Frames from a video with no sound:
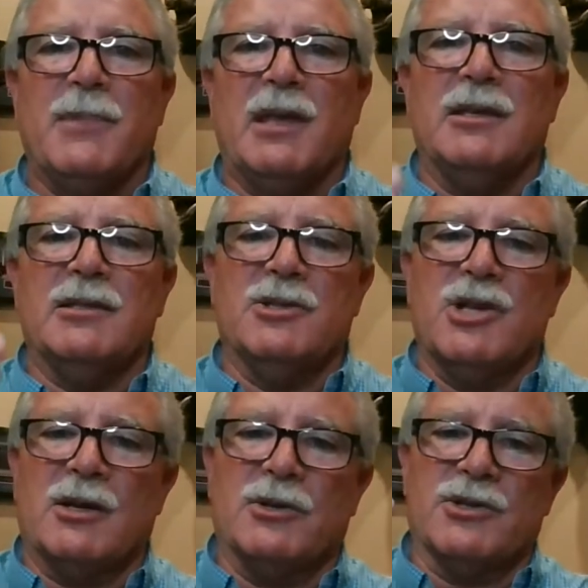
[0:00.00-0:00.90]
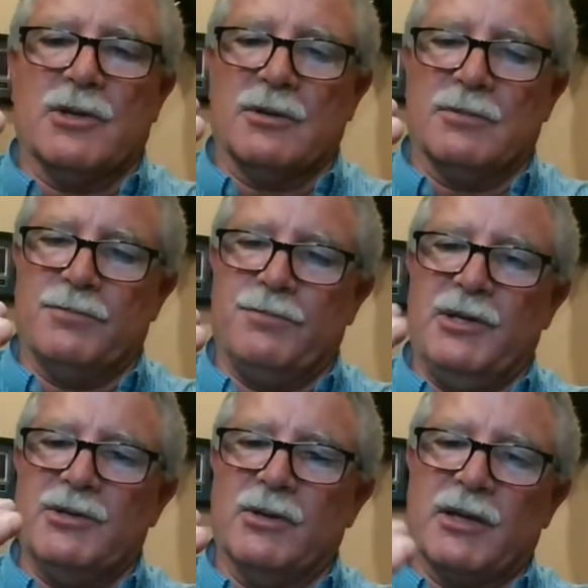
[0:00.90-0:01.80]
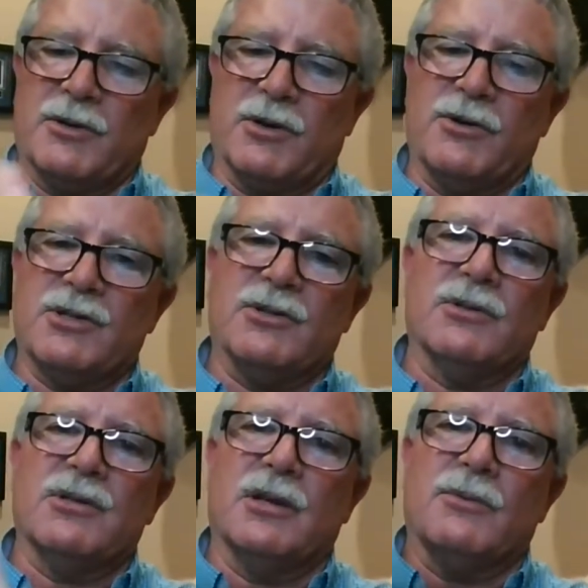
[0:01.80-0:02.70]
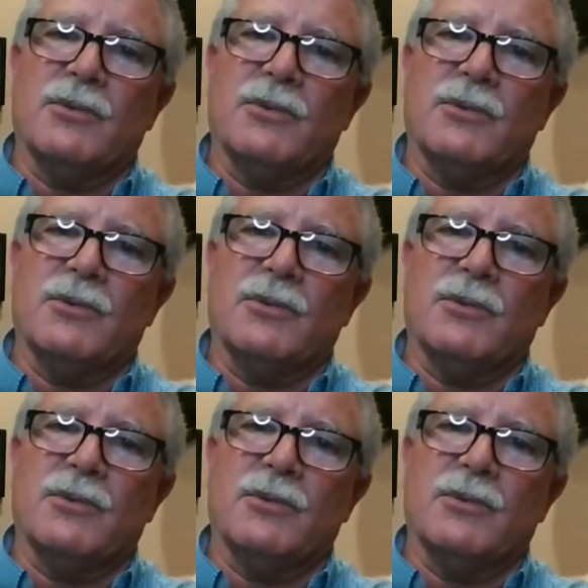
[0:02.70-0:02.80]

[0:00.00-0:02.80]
and these injectors are piezoelectric crystals that